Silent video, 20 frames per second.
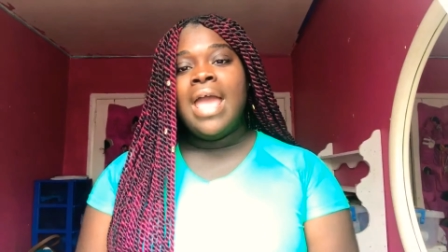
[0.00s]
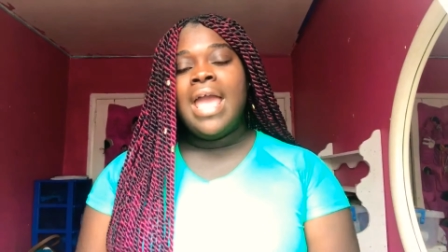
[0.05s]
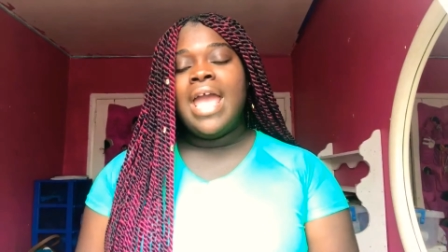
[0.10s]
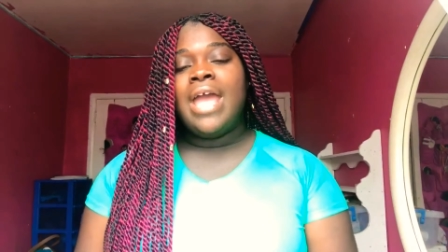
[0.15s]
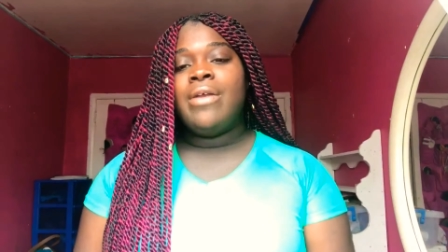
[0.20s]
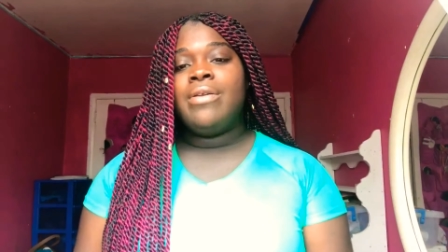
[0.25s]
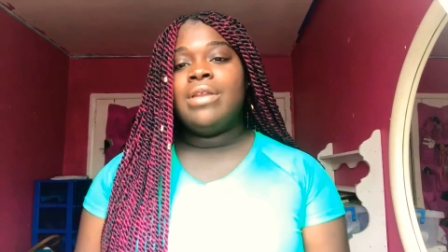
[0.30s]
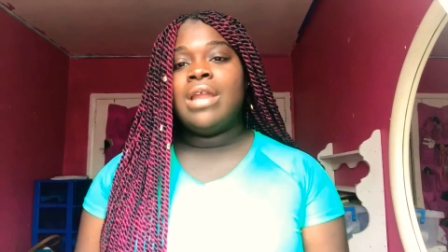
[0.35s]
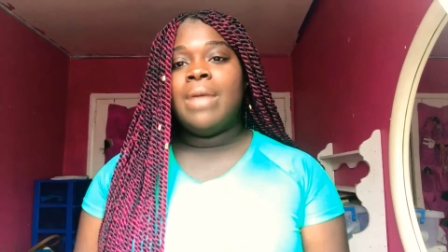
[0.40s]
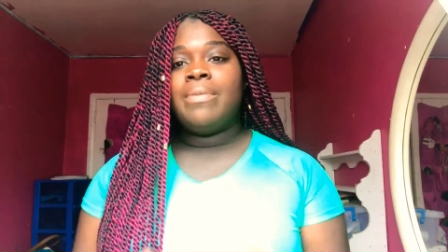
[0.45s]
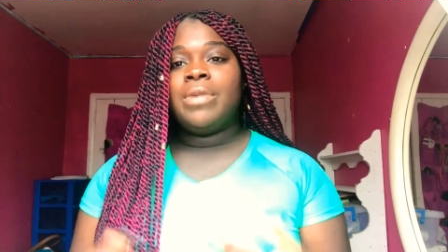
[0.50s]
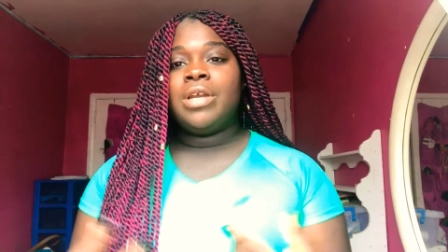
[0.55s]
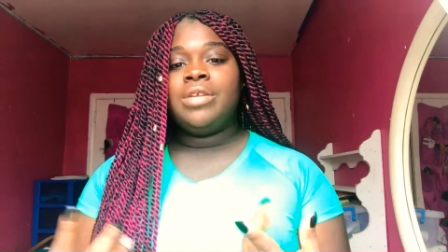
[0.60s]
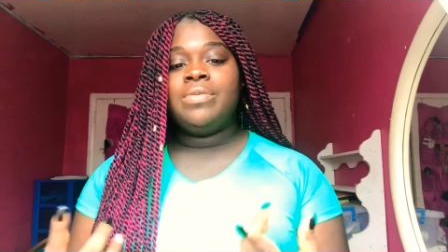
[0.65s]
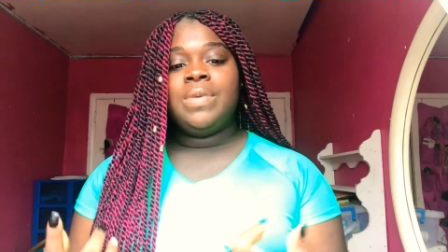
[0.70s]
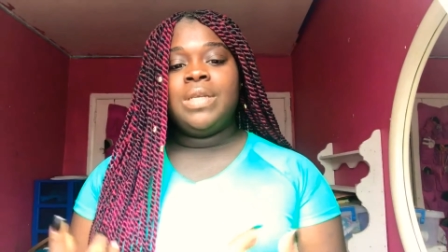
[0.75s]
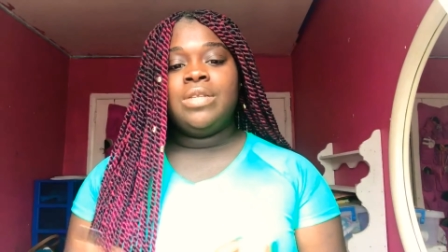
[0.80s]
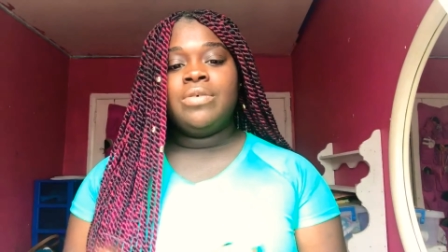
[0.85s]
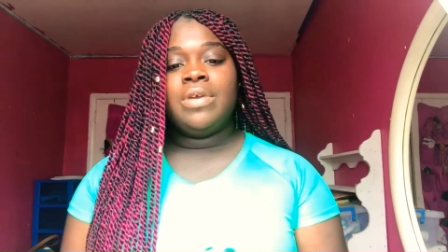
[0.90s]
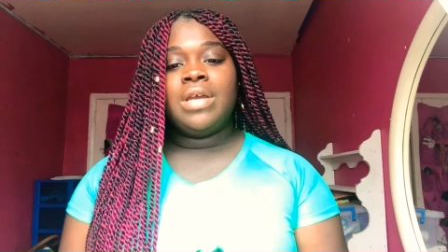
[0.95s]
And I'm going
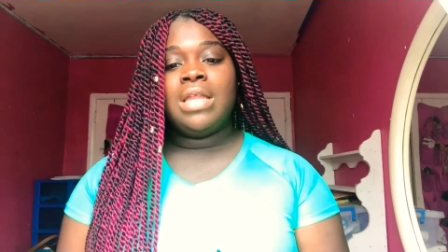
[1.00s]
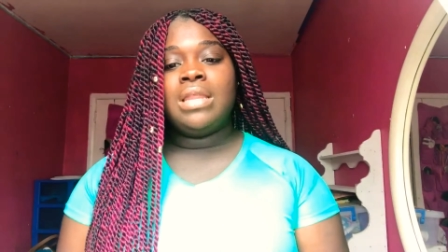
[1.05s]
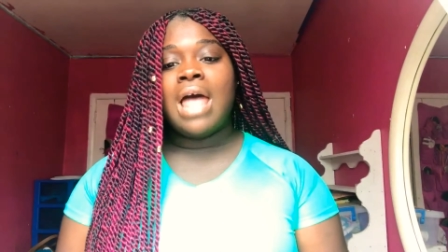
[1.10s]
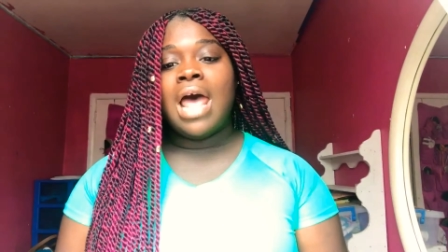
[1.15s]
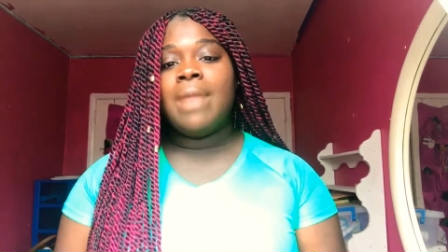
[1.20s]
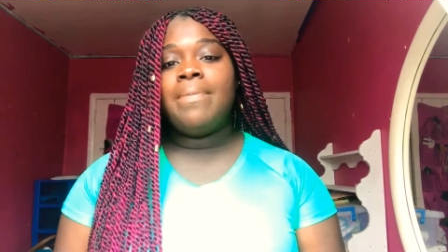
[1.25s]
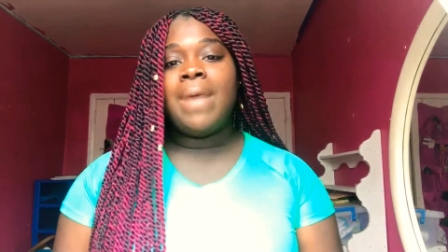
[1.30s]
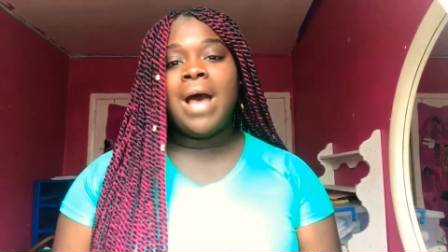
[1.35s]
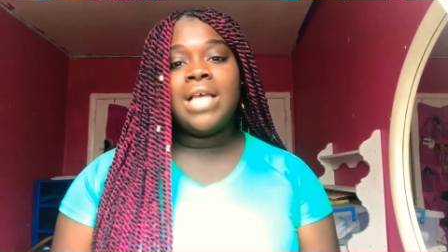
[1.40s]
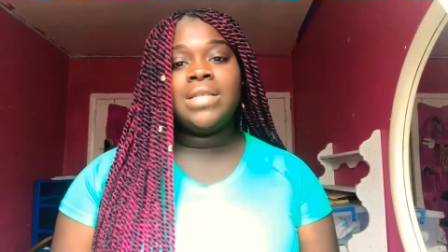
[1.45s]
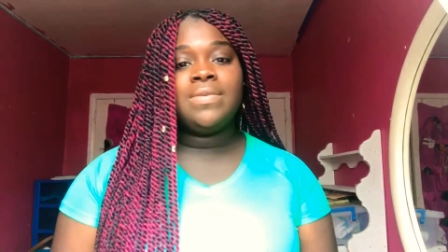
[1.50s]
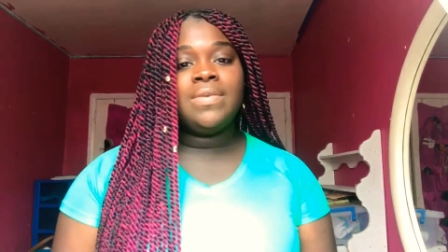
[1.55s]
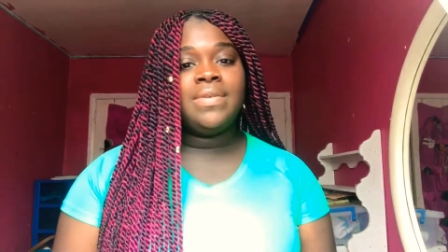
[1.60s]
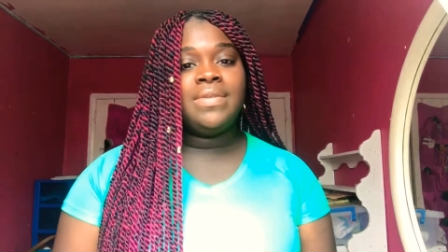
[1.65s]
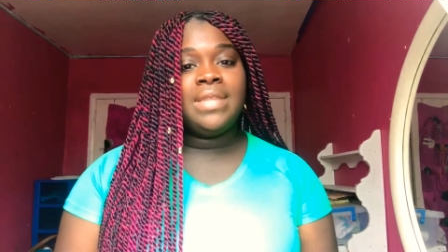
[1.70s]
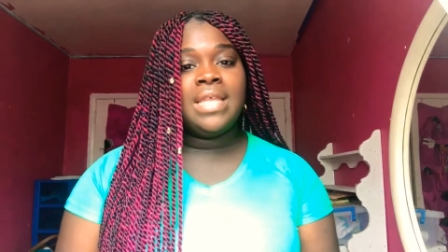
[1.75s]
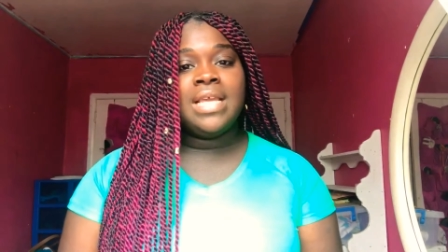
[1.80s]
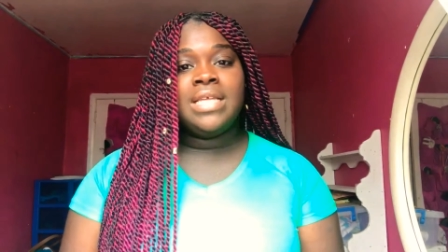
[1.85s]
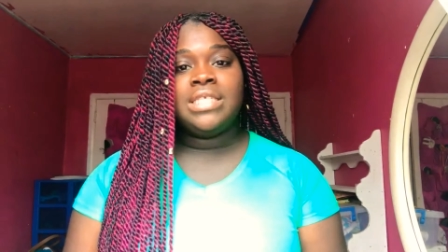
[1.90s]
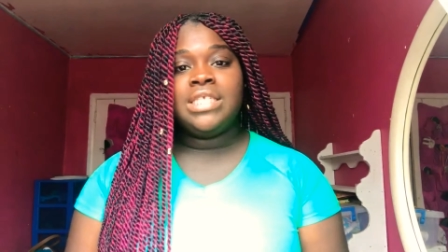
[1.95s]
to be doing a lot of
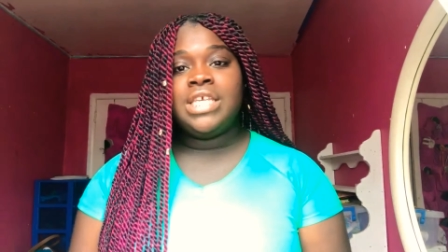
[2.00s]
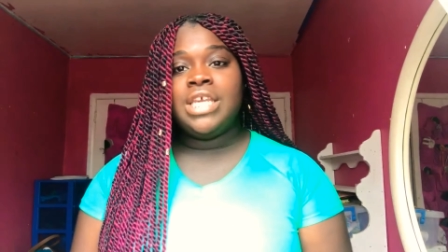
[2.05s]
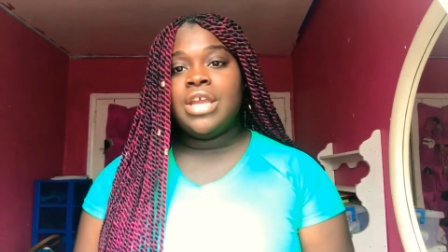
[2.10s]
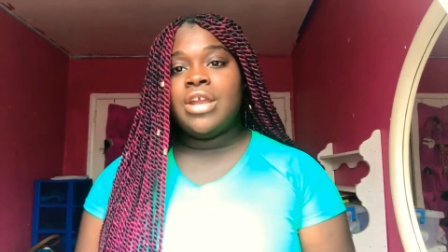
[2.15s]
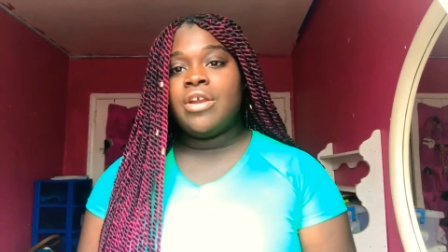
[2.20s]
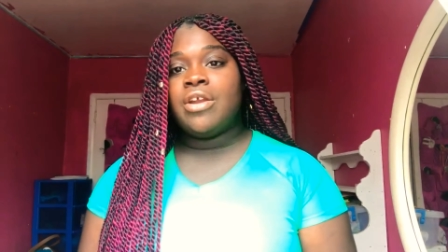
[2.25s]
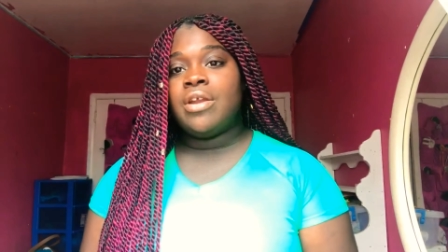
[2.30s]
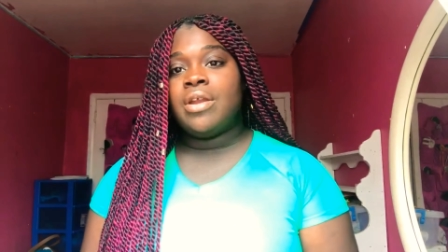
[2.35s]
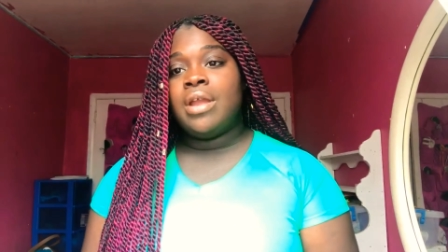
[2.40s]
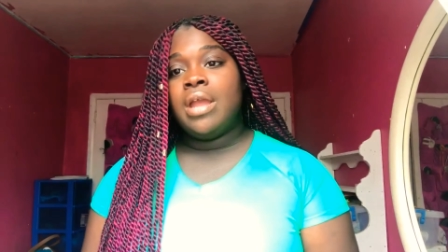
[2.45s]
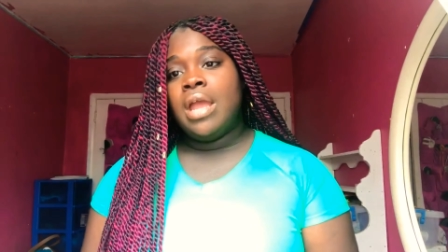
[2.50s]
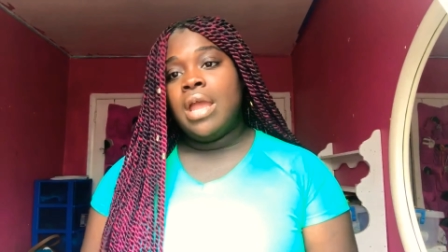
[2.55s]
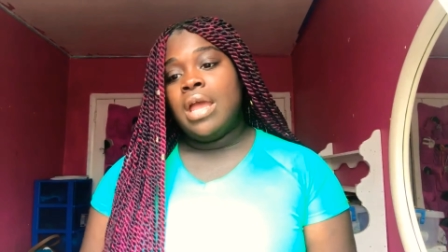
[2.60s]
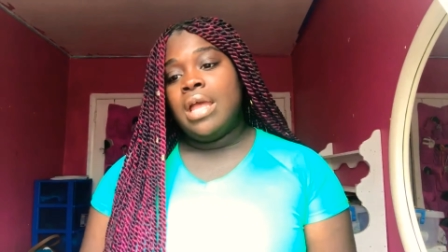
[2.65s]
positive things here,